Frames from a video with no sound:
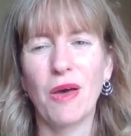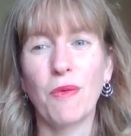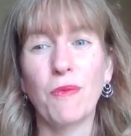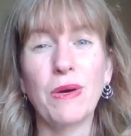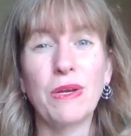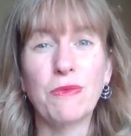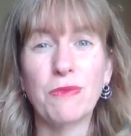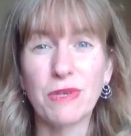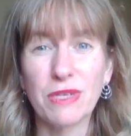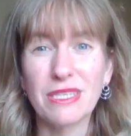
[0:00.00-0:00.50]

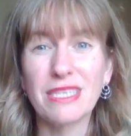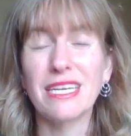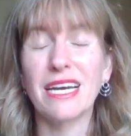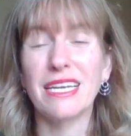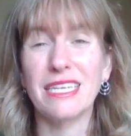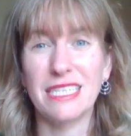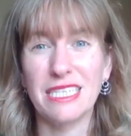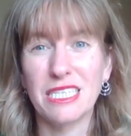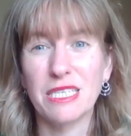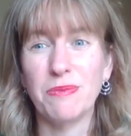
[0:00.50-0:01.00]
when really
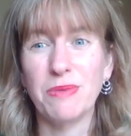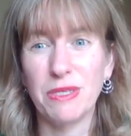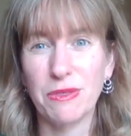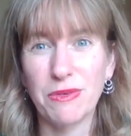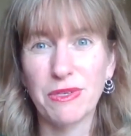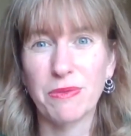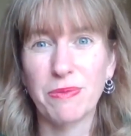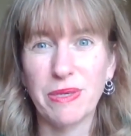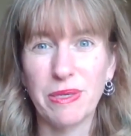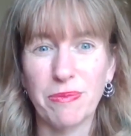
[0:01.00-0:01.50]
I need to be
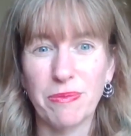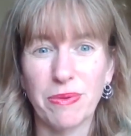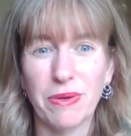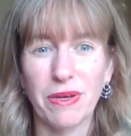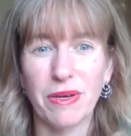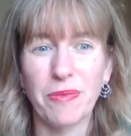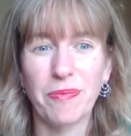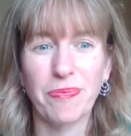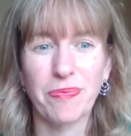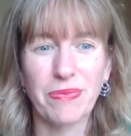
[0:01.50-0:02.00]
with
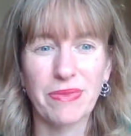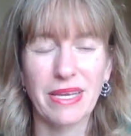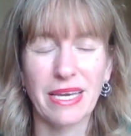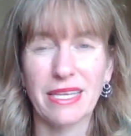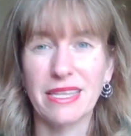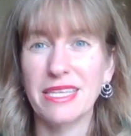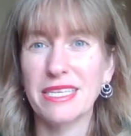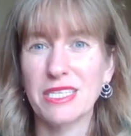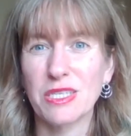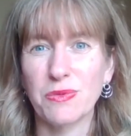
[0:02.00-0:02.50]
people.
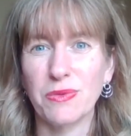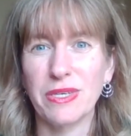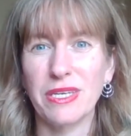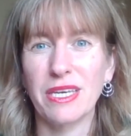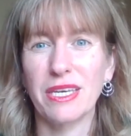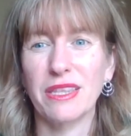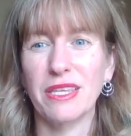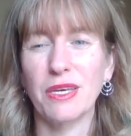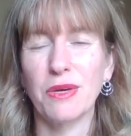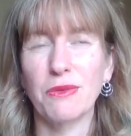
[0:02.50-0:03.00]
Like this
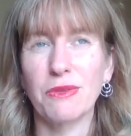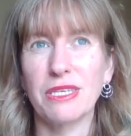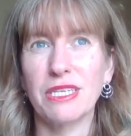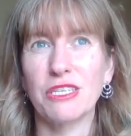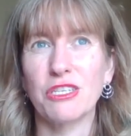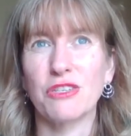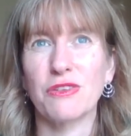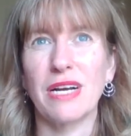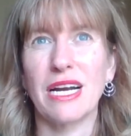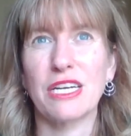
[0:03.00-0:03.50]
week, the only
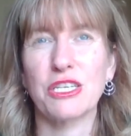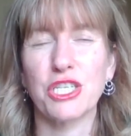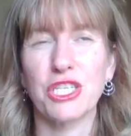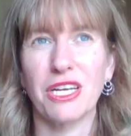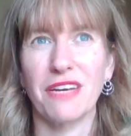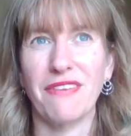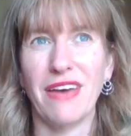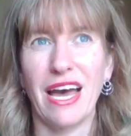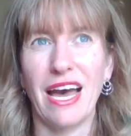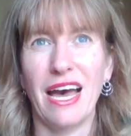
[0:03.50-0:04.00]

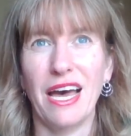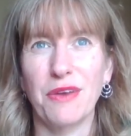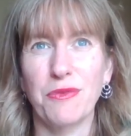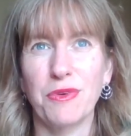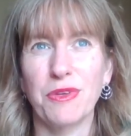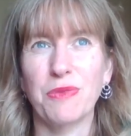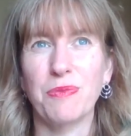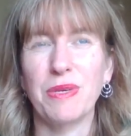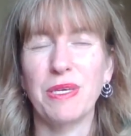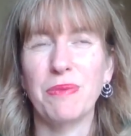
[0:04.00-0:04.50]
interaction I've had
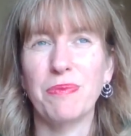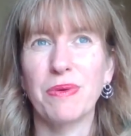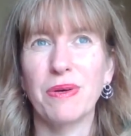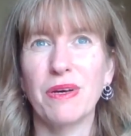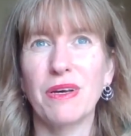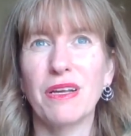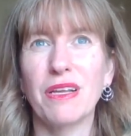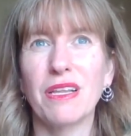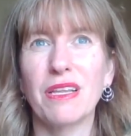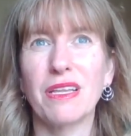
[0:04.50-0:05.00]
with
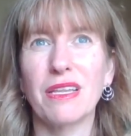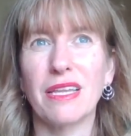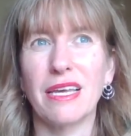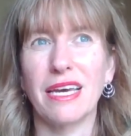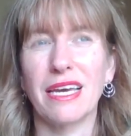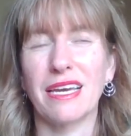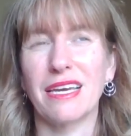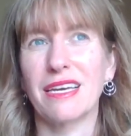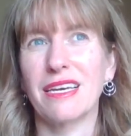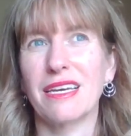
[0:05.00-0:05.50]
people,
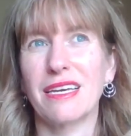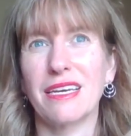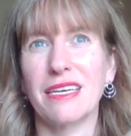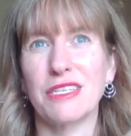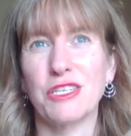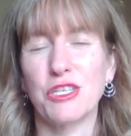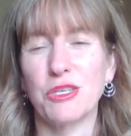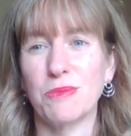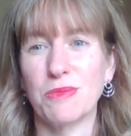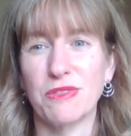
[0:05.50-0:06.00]
like
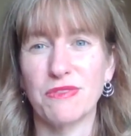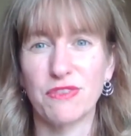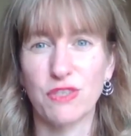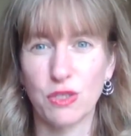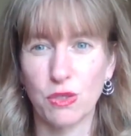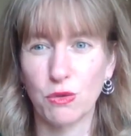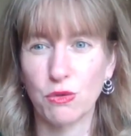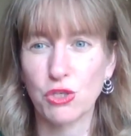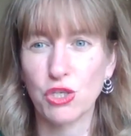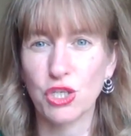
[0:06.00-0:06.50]
in terms of
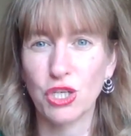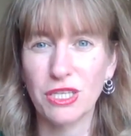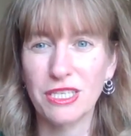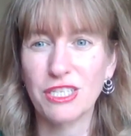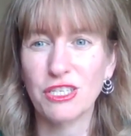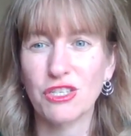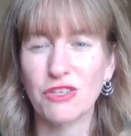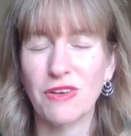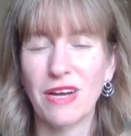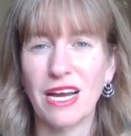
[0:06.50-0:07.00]
social
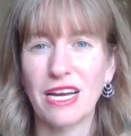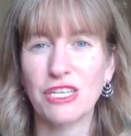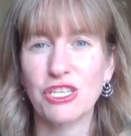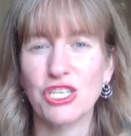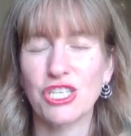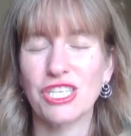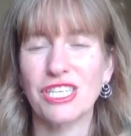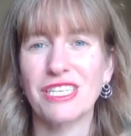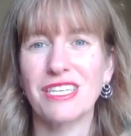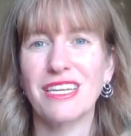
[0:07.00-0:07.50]

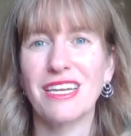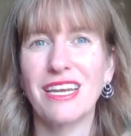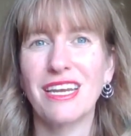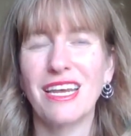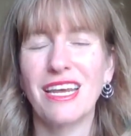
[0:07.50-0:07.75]
interaction,